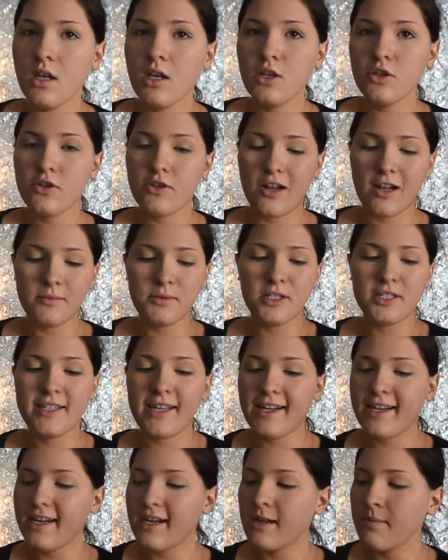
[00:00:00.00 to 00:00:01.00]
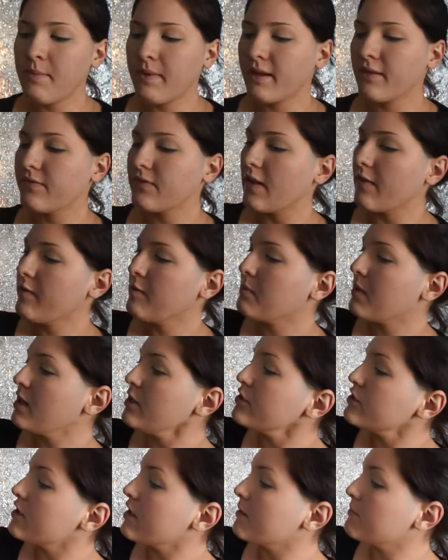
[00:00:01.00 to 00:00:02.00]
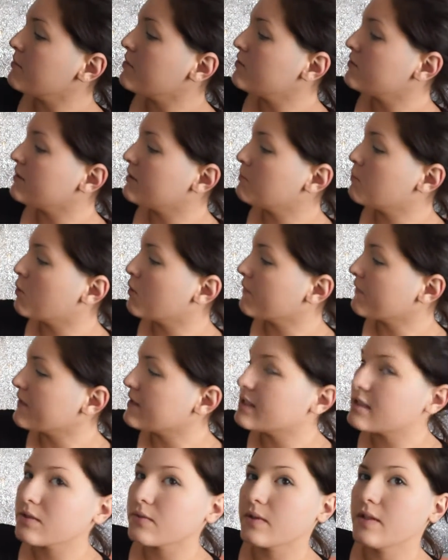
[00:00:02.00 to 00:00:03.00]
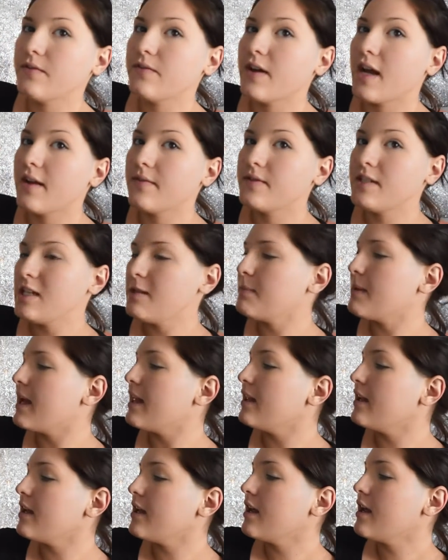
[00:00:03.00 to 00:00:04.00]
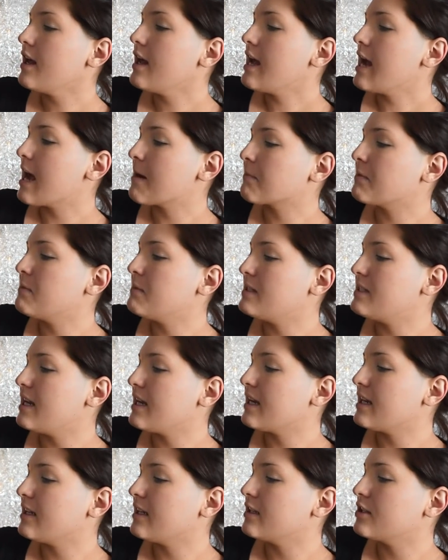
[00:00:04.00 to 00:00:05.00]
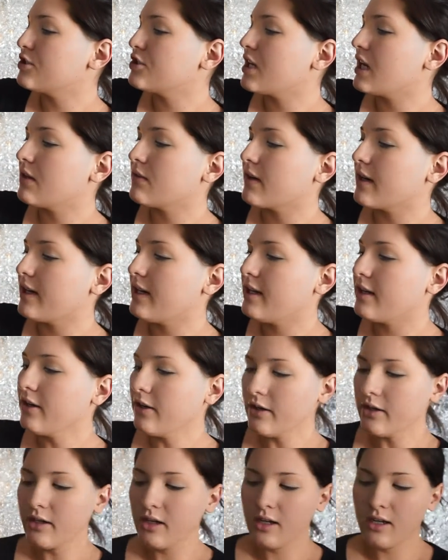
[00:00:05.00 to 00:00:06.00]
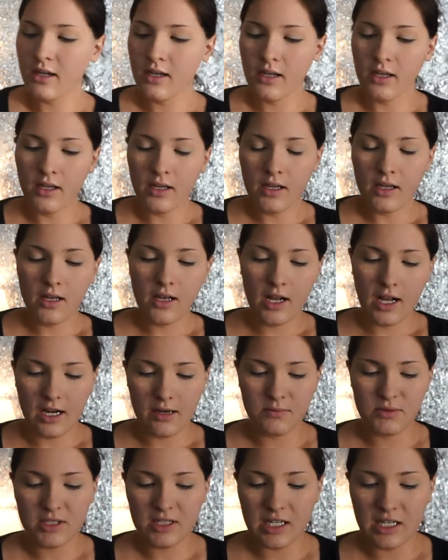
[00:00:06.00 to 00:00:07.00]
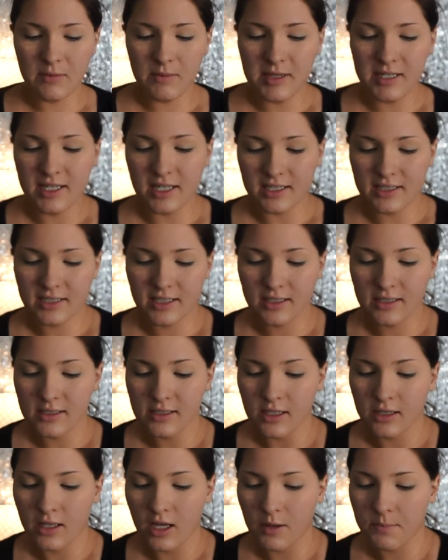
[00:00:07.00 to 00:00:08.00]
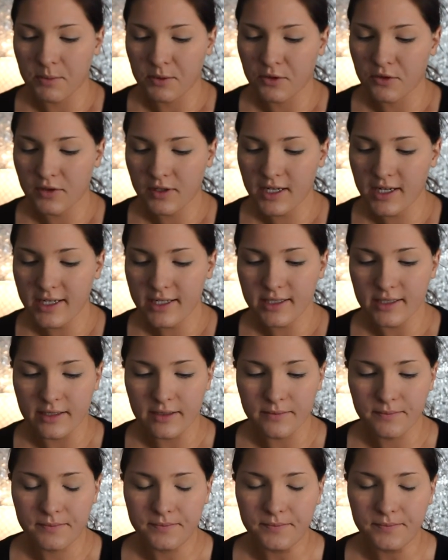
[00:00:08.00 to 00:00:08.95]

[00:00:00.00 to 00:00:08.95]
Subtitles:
So now I'm just taking a big fluffy brush and I'm using Morphe's 35T palette. I'm going to be taking this shade right here and I'm just going to be dusting this on the upper crease.